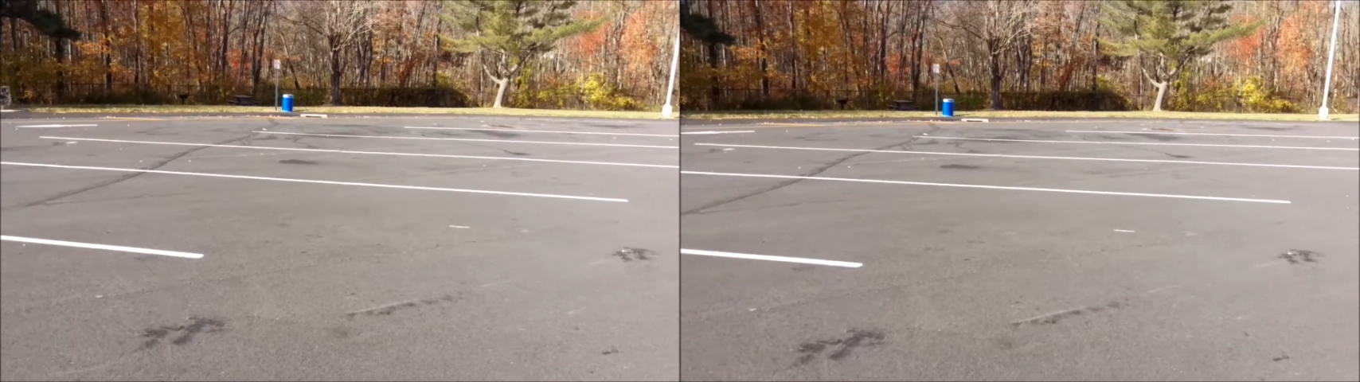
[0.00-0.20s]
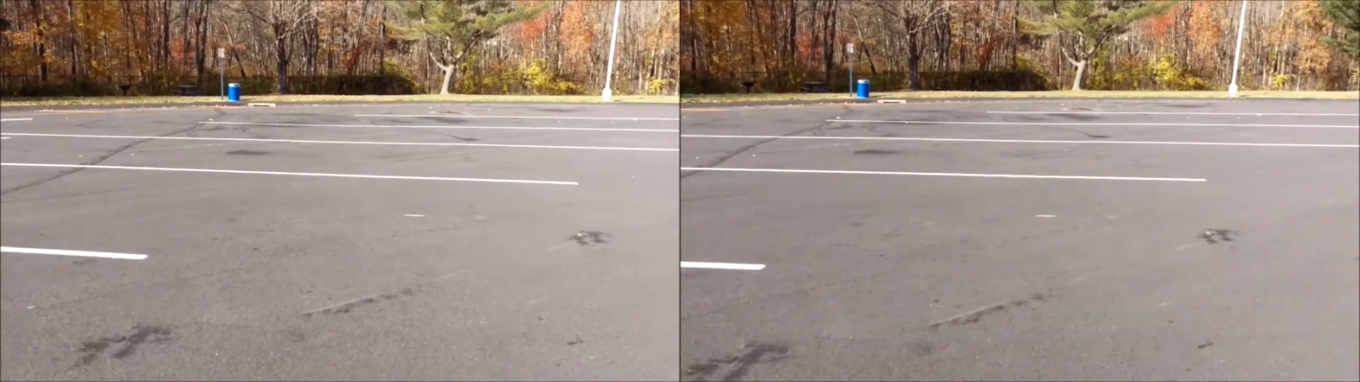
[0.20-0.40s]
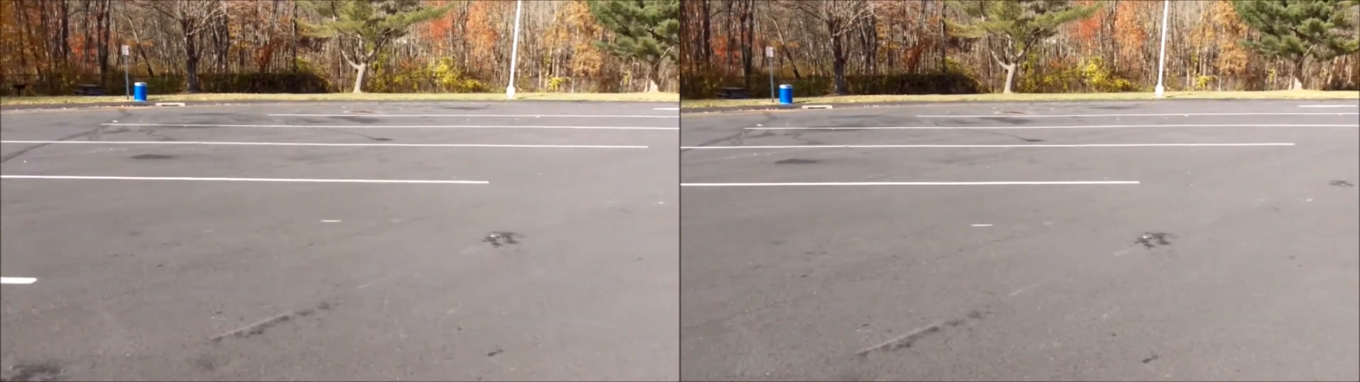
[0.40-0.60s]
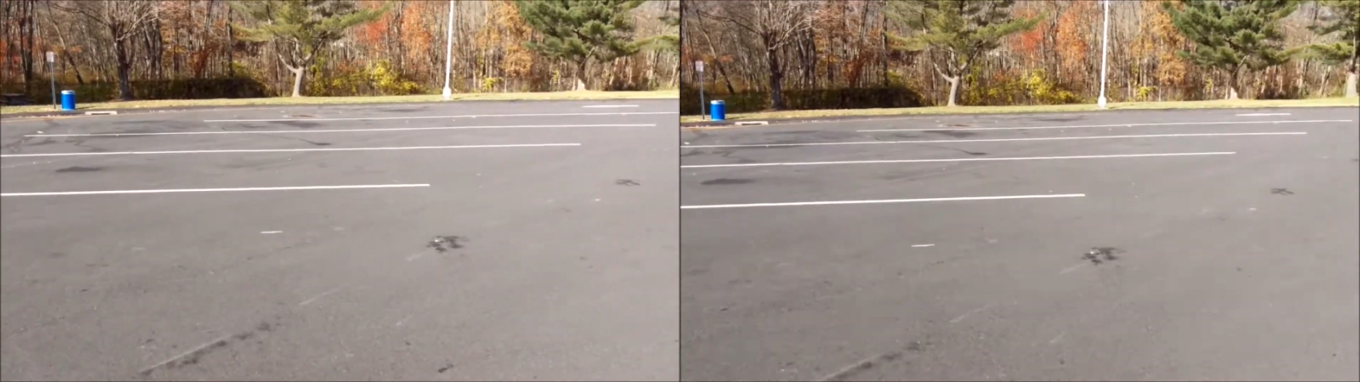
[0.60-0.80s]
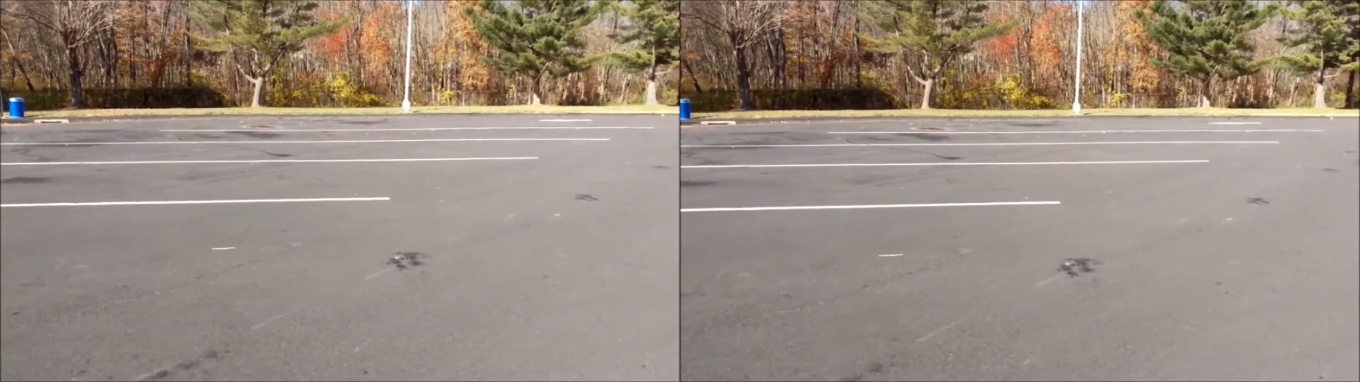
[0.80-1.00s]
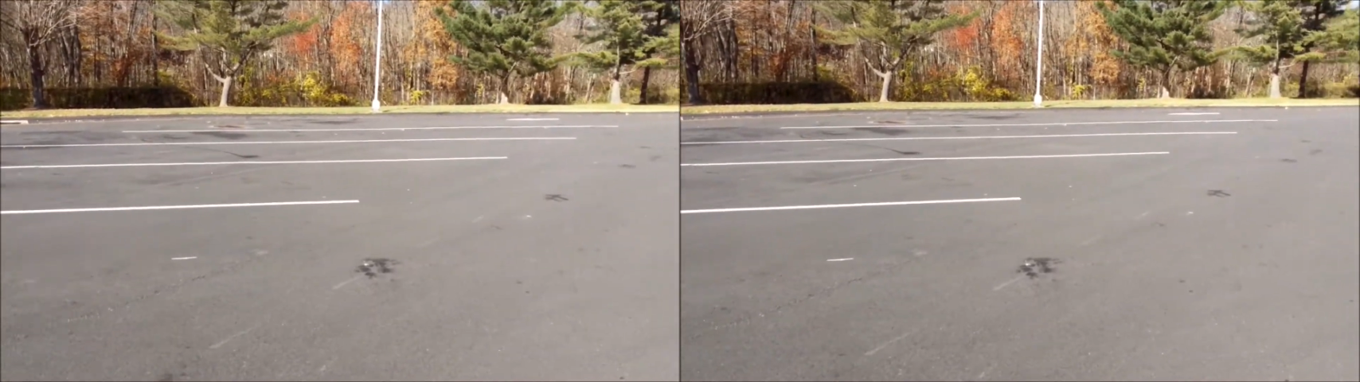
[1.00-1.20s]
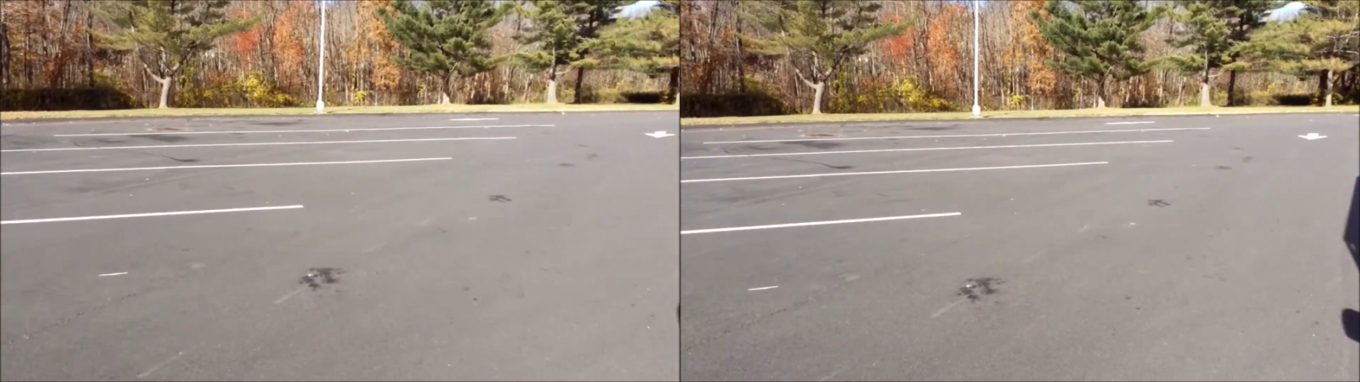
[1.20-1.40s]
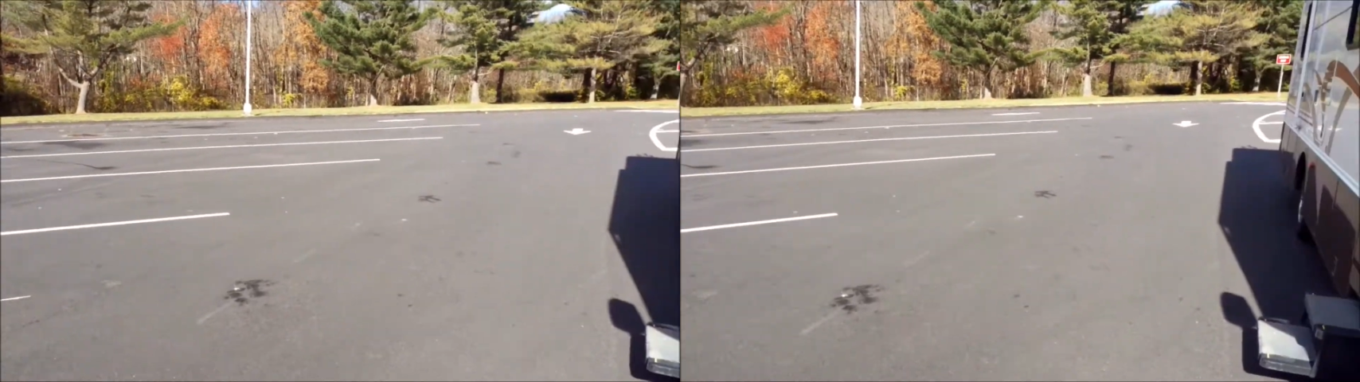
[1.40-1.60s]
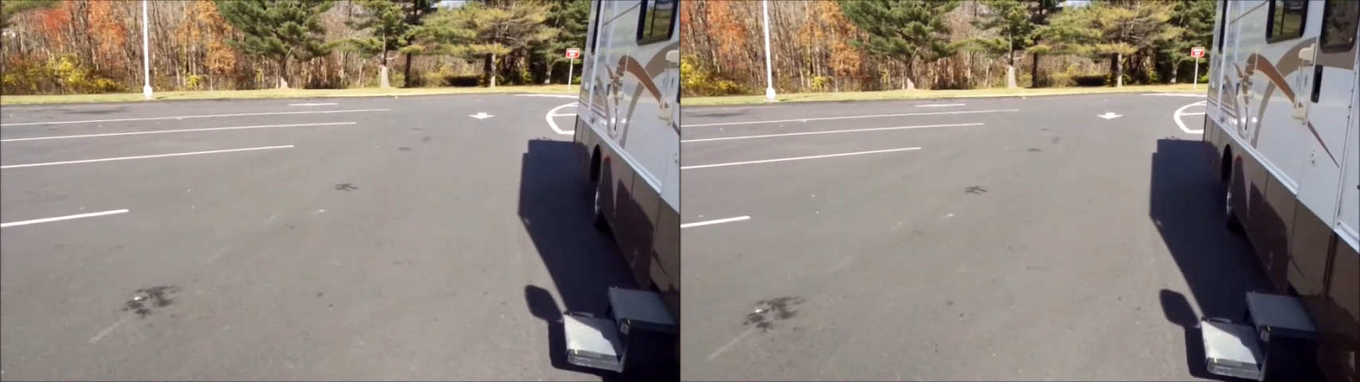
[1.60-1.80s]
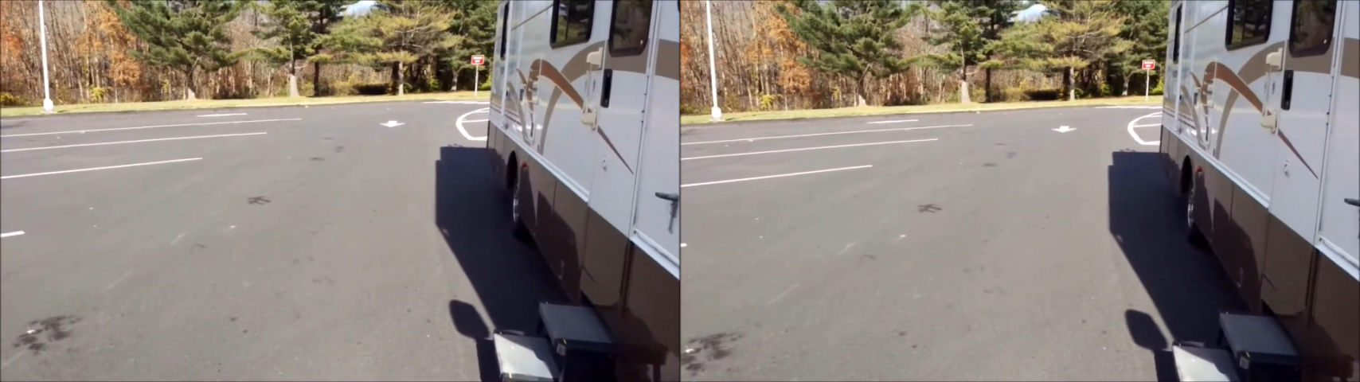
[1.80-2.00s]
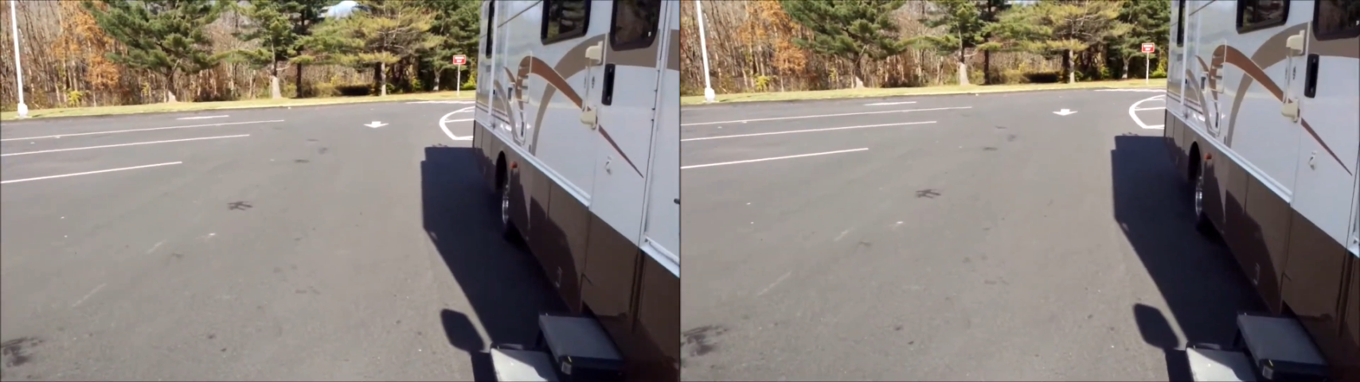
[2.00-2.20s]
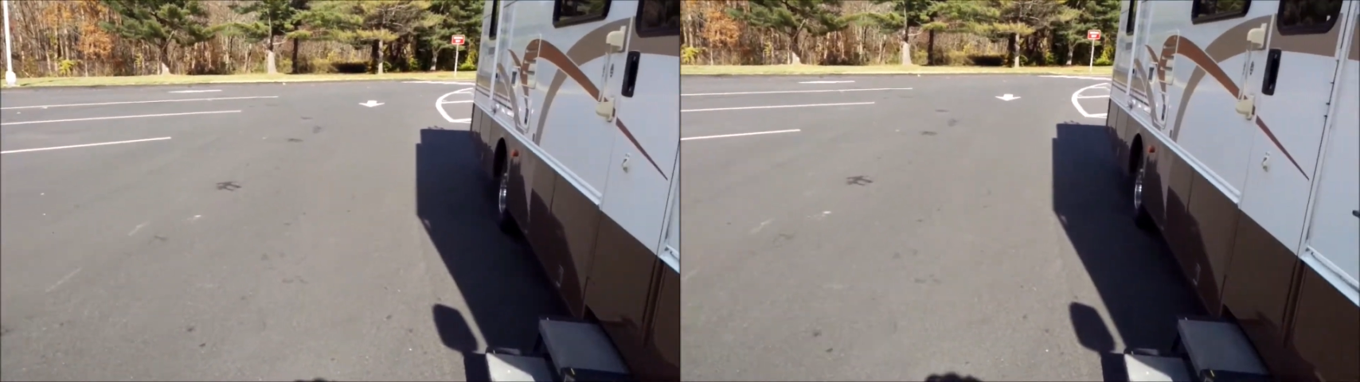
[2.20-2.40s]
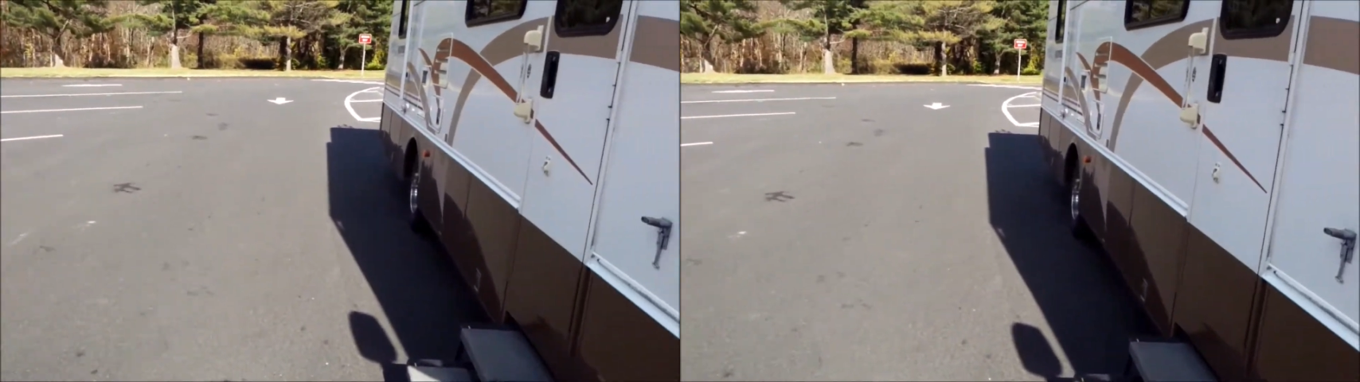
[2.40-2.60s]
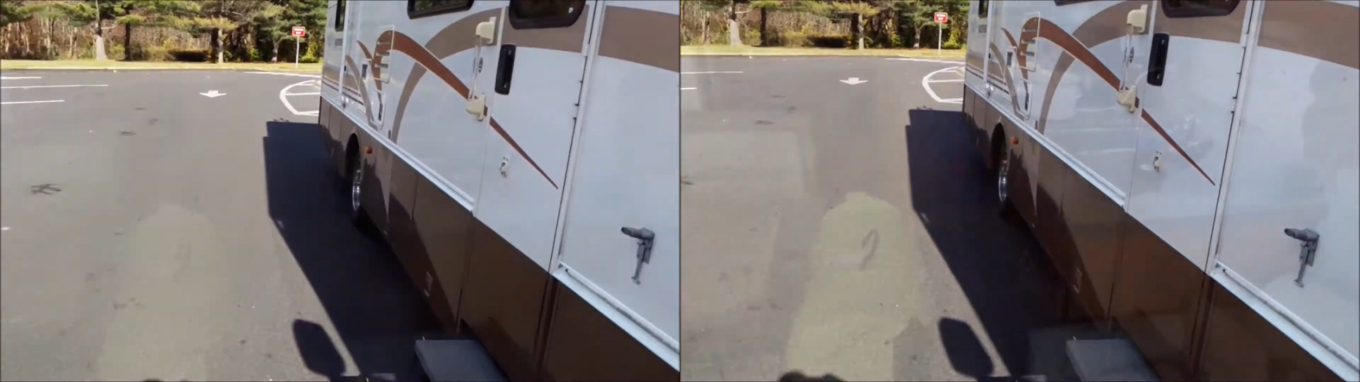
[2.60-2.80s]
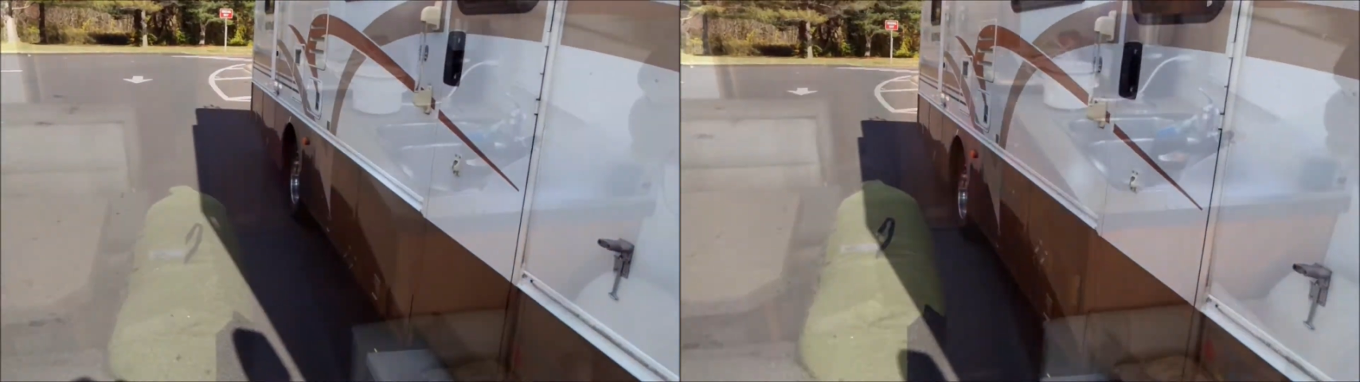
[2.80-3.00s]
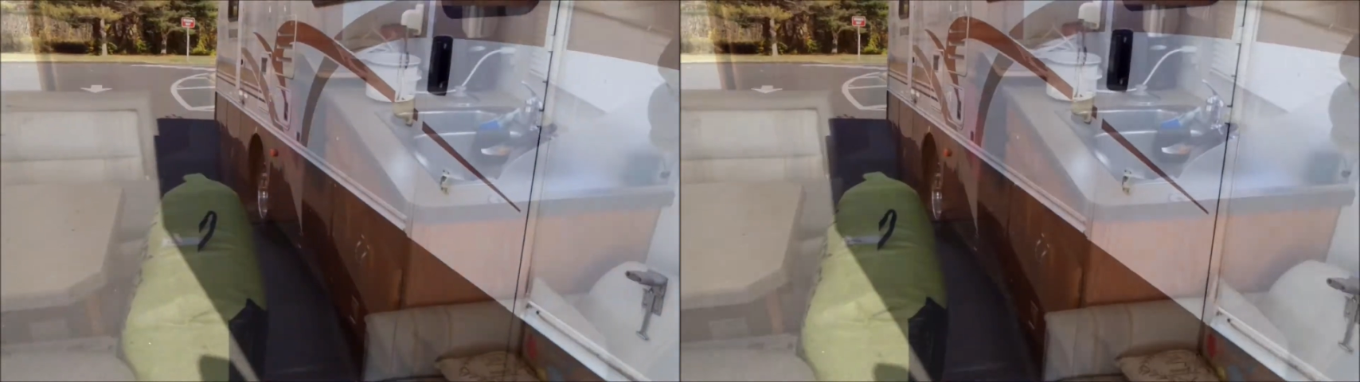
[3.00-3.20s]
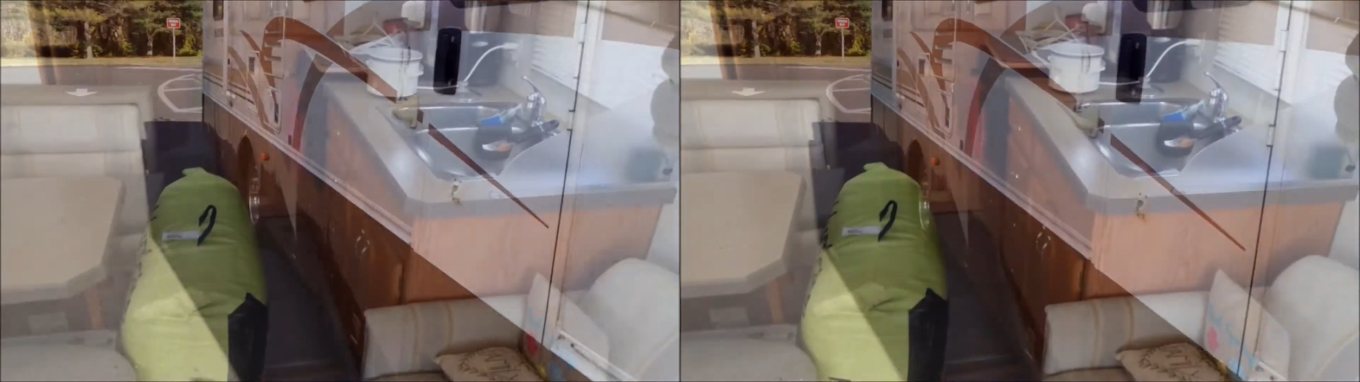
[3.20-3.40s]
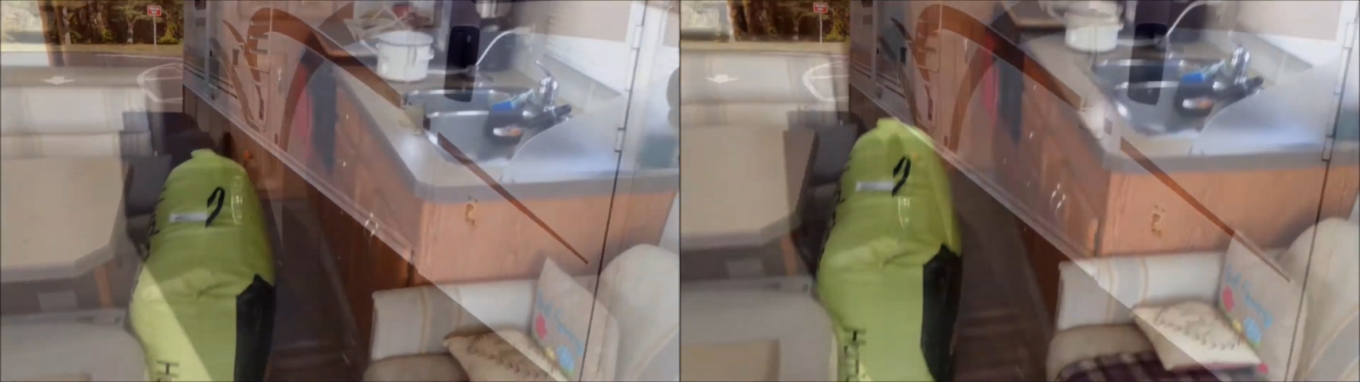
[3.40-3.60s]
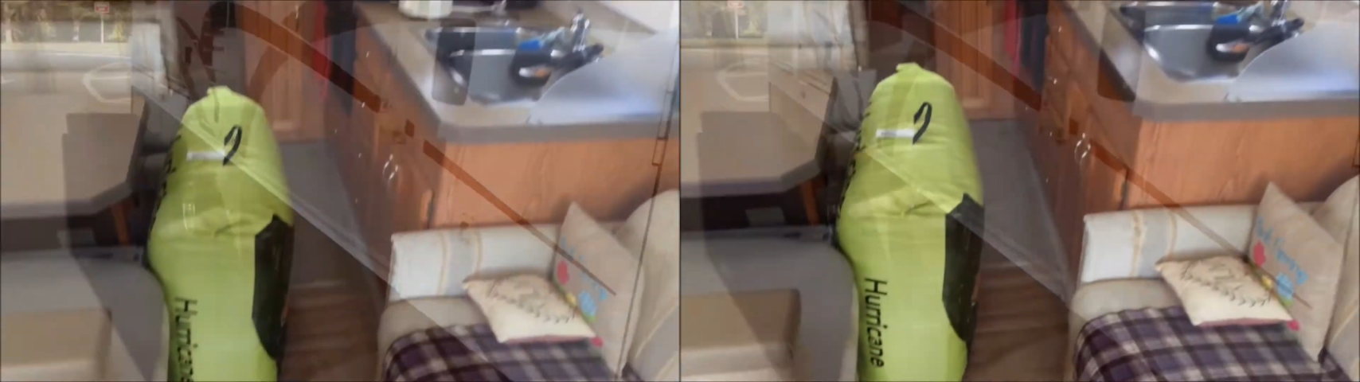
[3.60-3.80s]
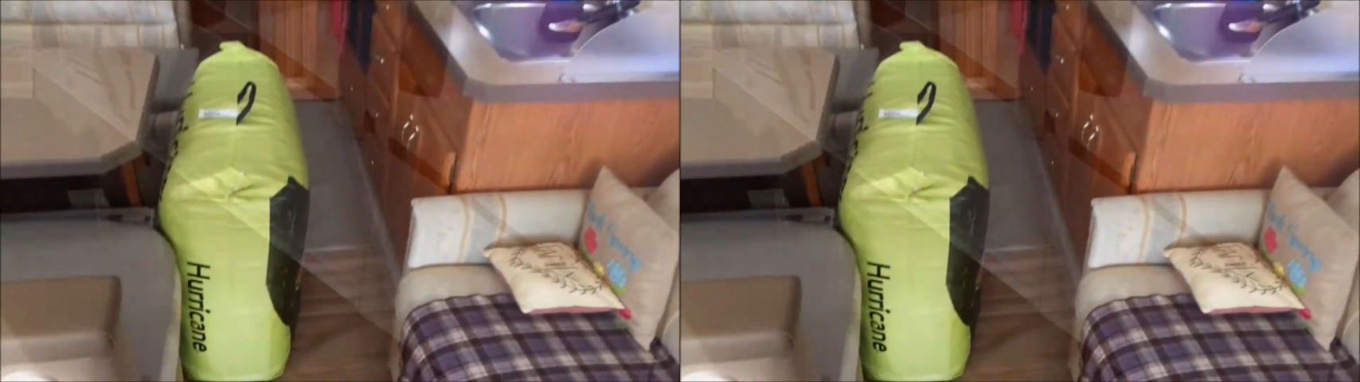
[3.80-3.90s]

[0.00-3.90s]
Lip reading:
Nobody's mouth can be seen.